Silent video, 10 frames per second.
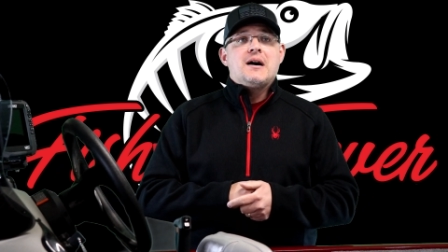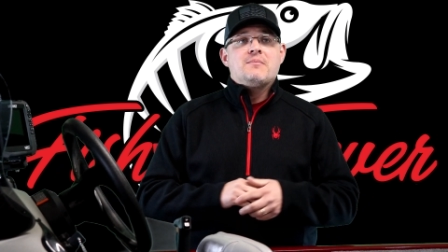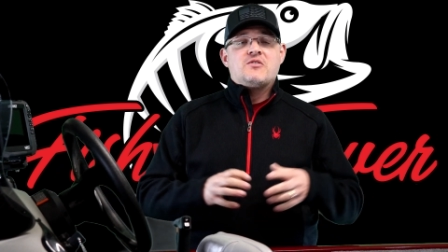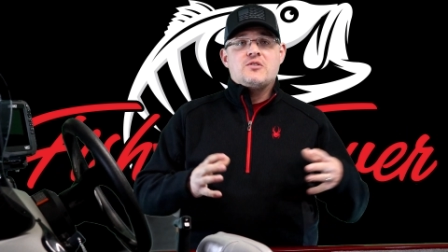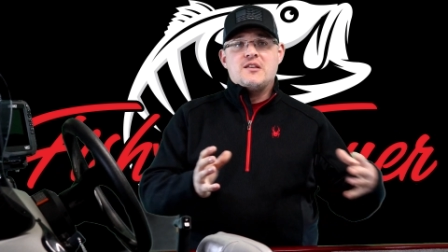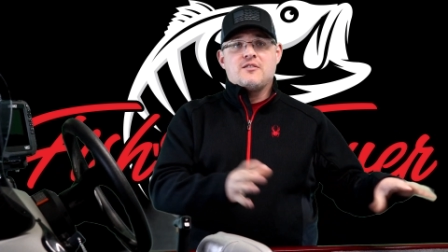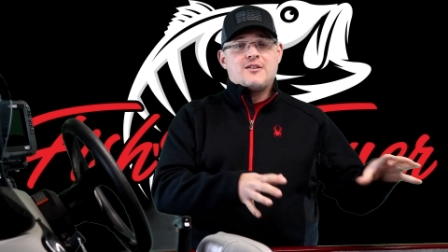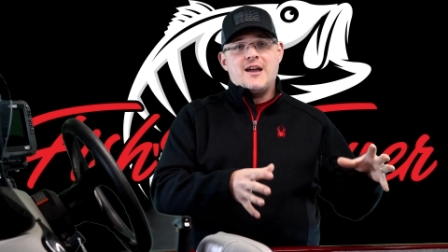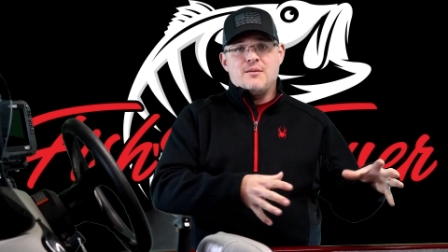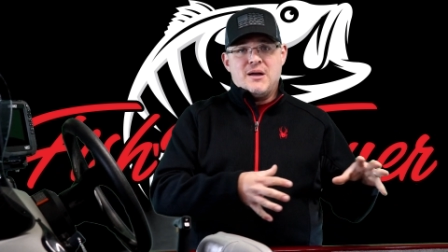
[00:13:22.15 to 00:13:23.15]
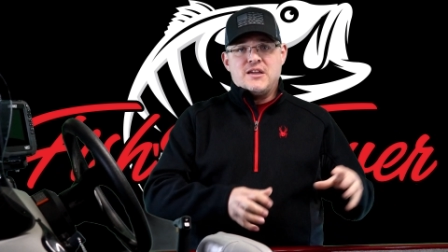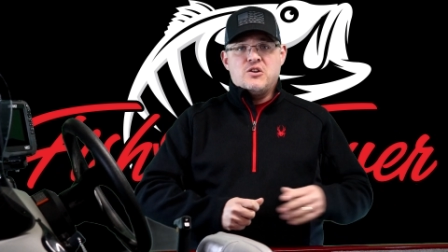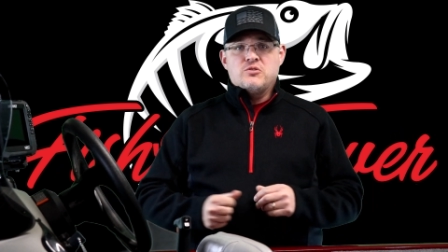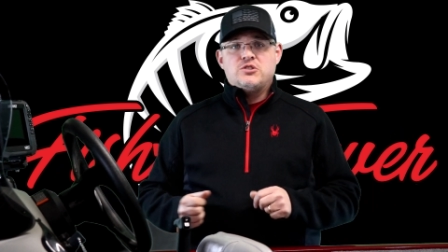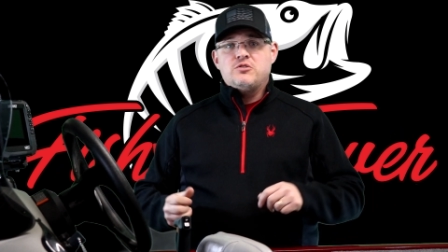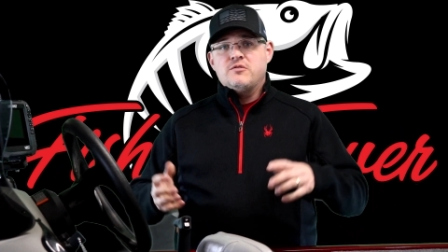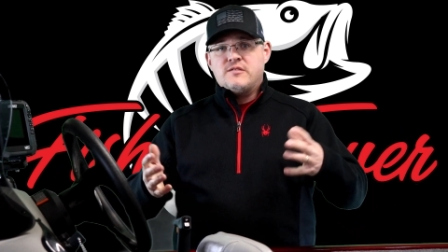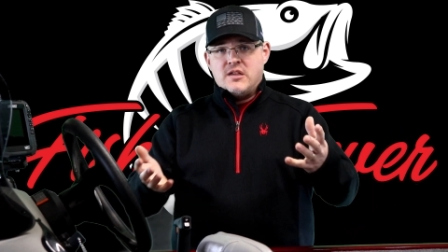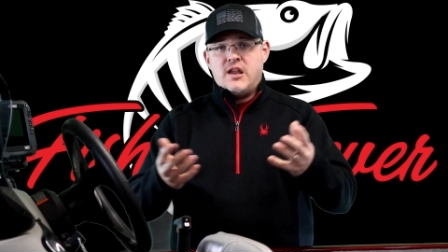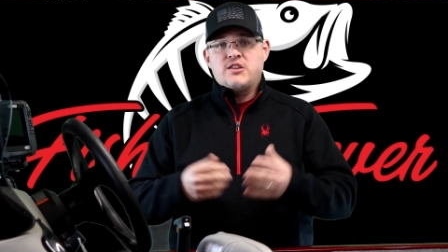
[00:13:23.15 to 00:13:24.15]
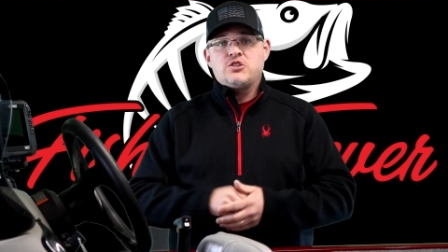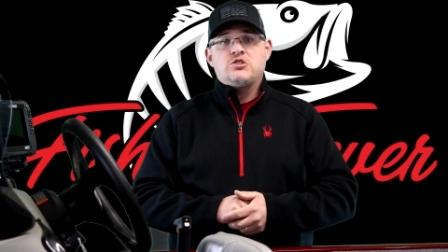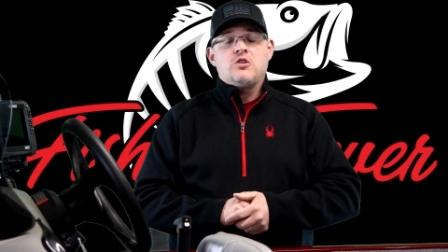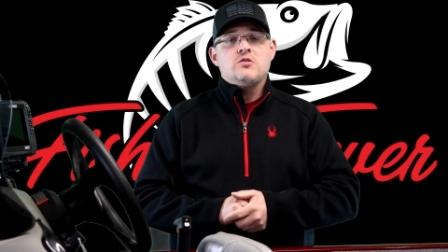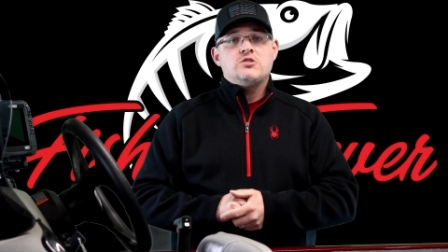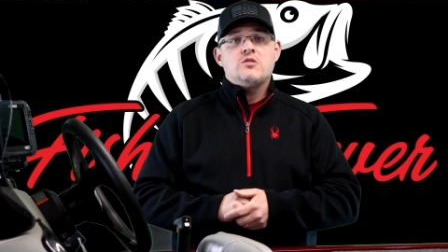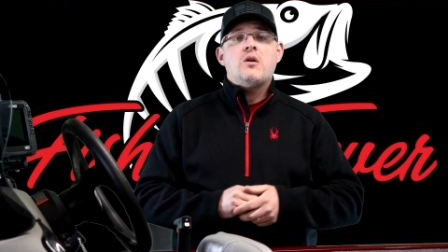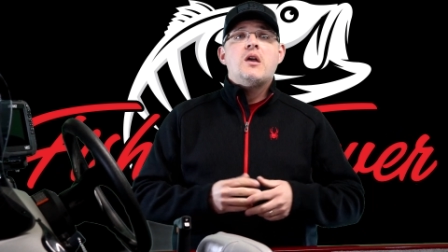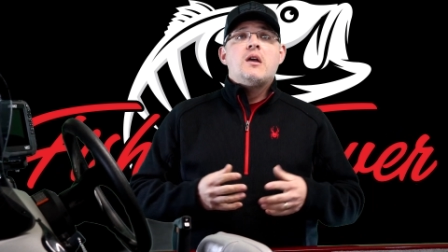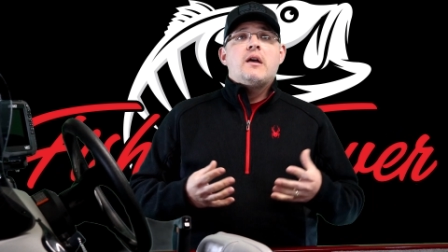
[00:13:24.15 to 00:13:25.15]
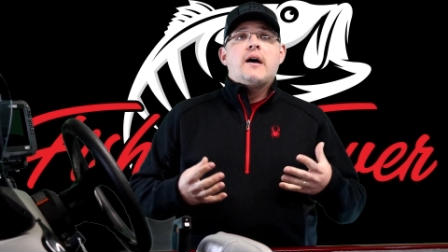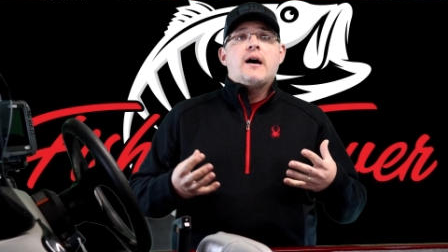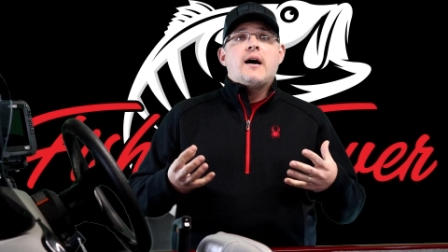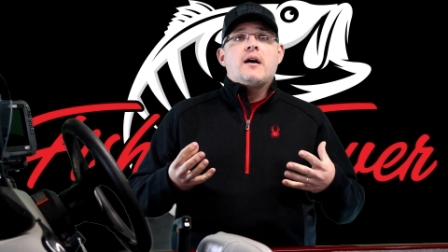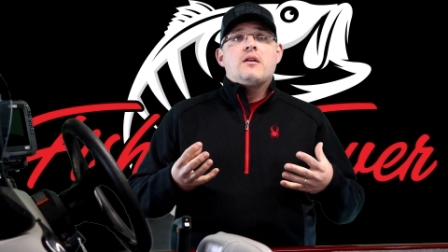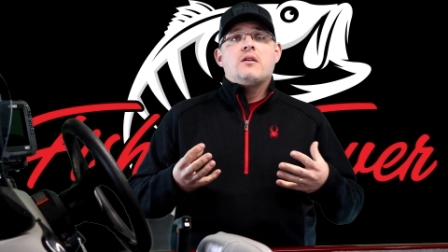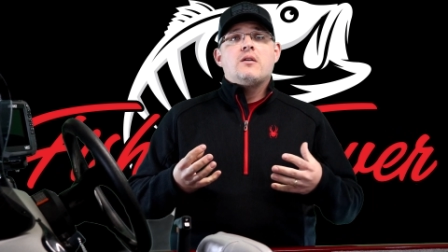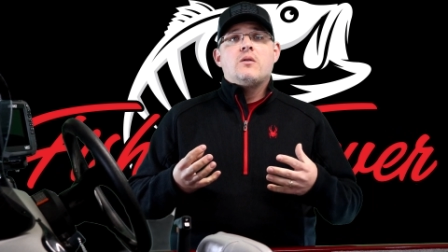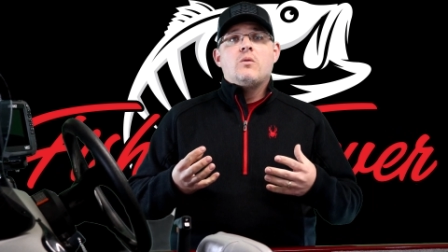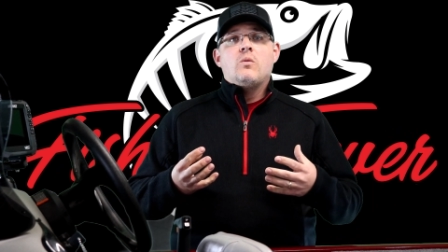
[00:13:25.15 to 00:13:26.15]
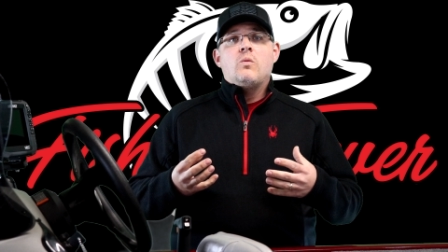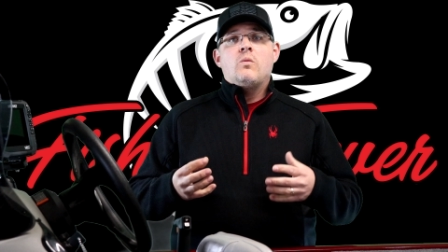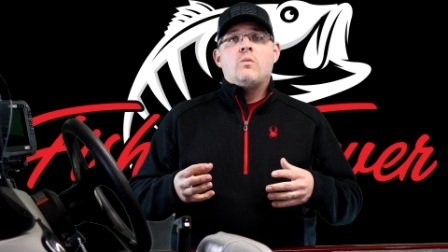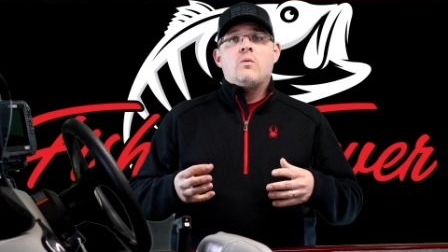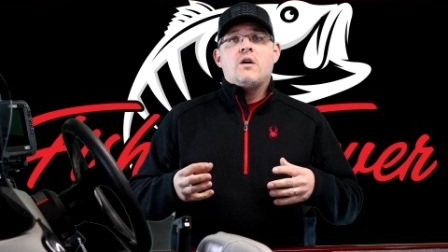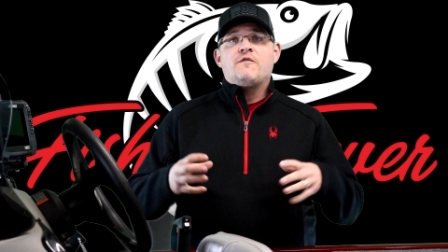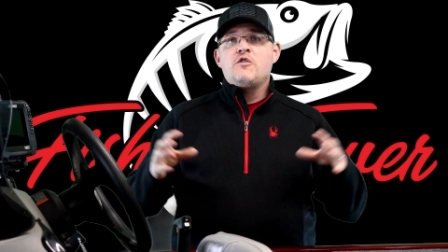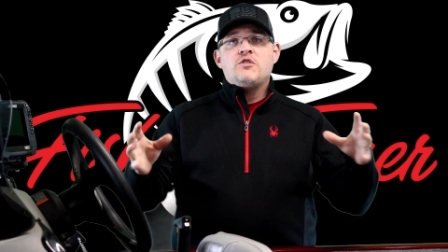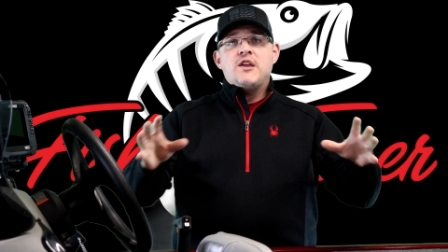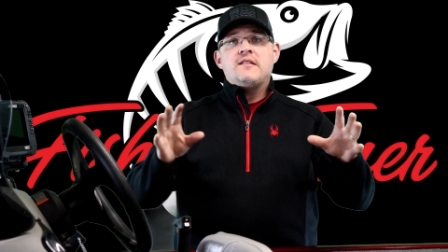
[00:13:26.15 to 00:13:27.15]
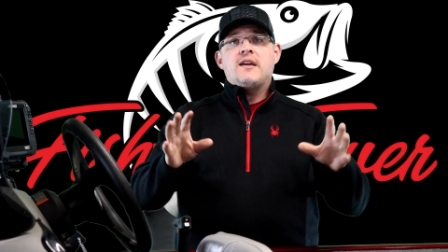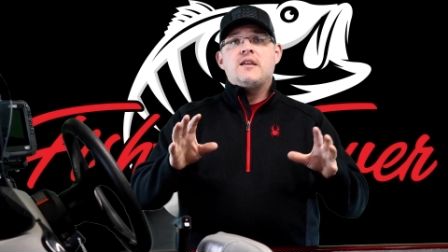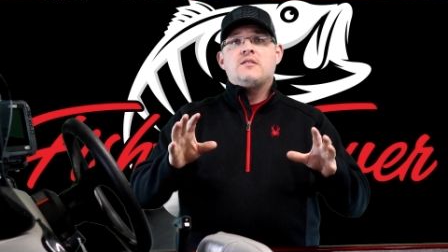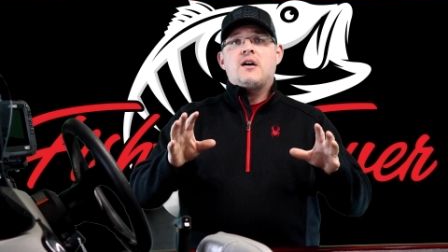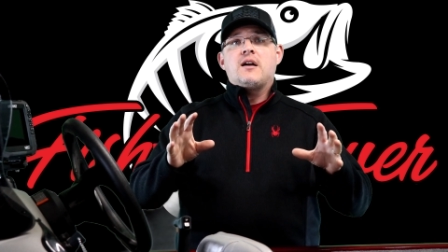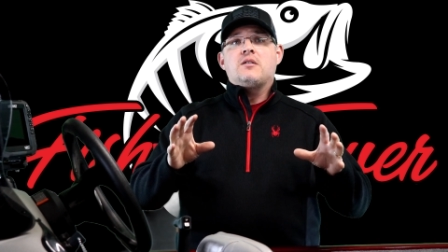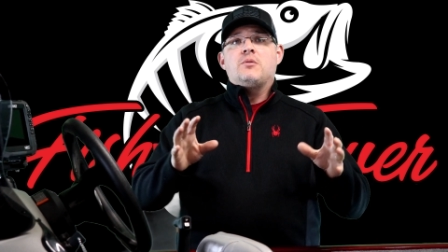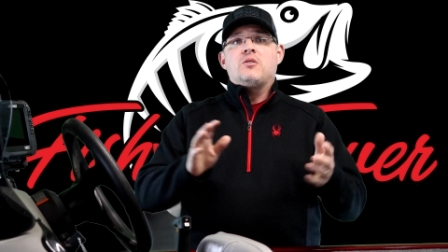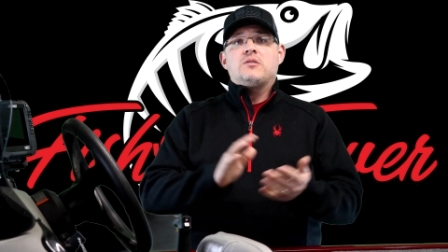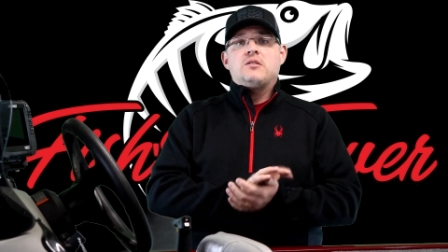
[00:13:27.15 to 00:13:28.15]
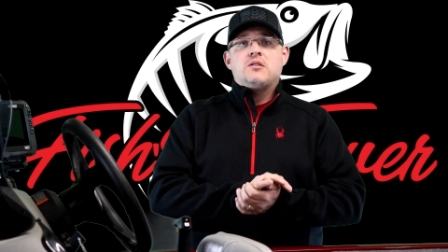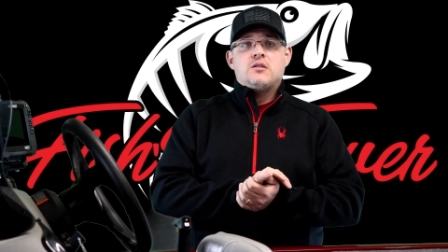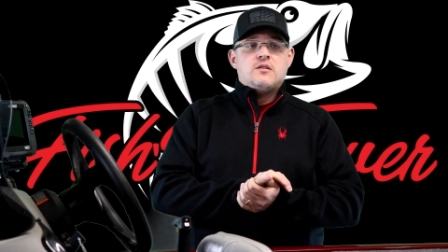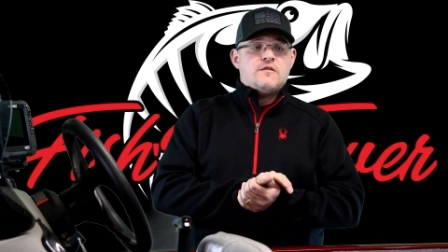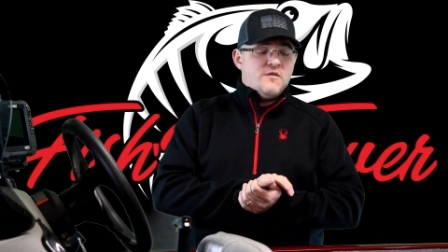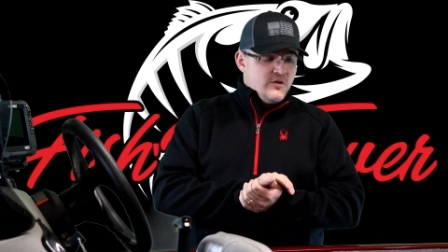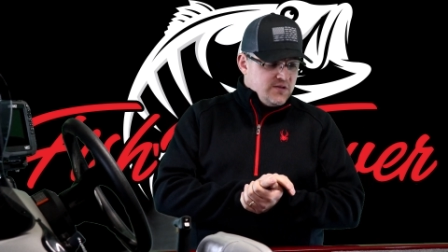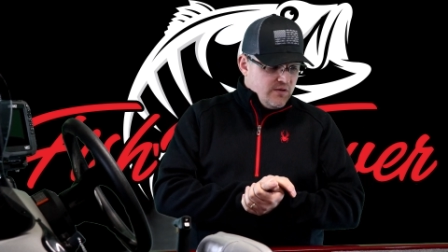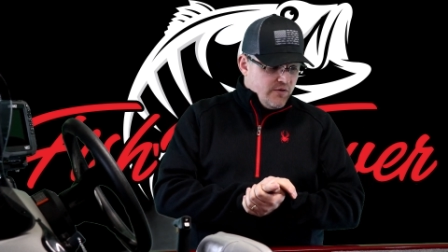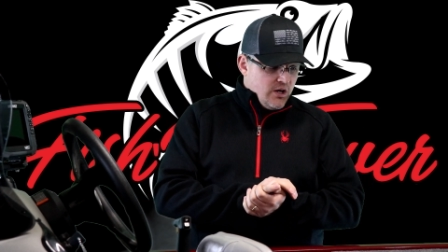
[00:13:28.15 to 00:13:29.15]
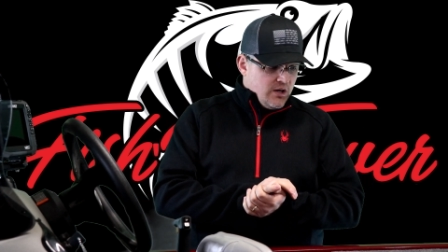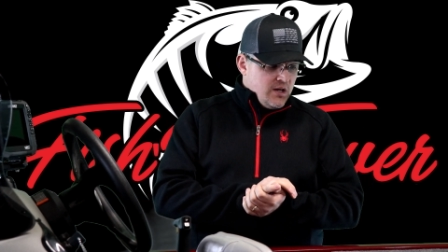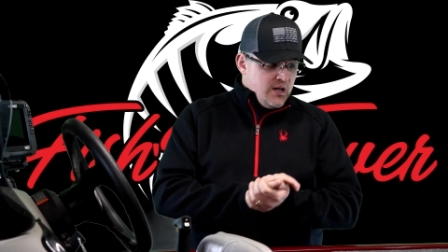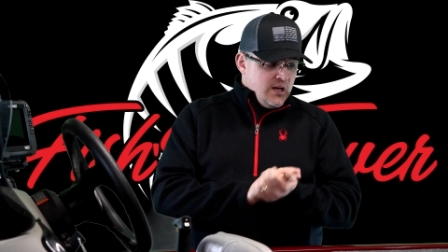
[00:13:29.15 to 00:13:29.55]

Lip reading: So these are kind of my go-tos that I just showed you. A few things I didn't talk about. First of all,